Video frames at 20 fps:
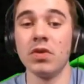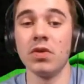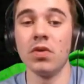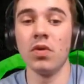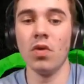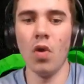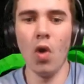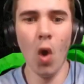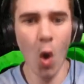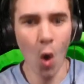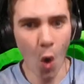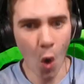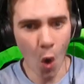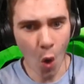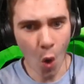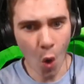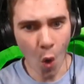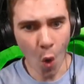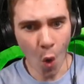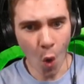
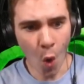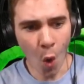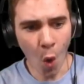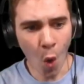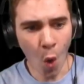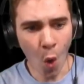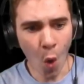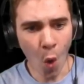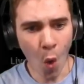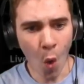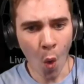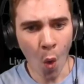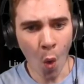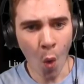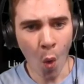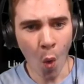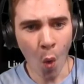(silence)